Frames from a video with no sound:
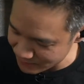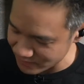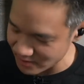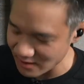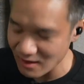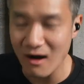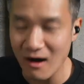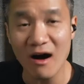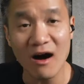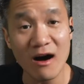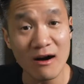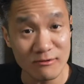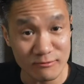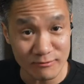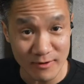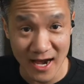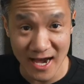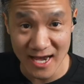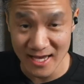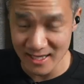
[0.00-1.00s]
were all
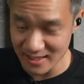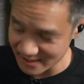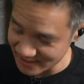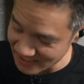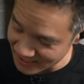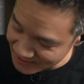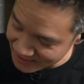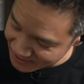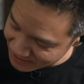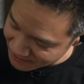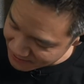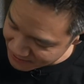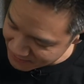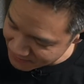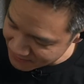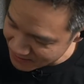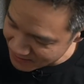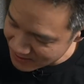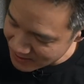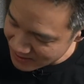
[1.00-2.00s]
right like
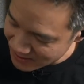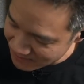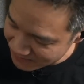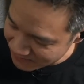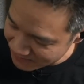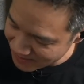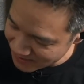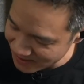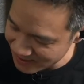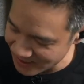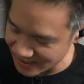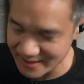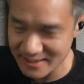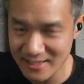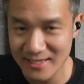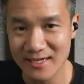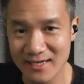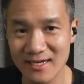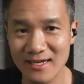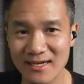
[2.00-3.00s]
you, but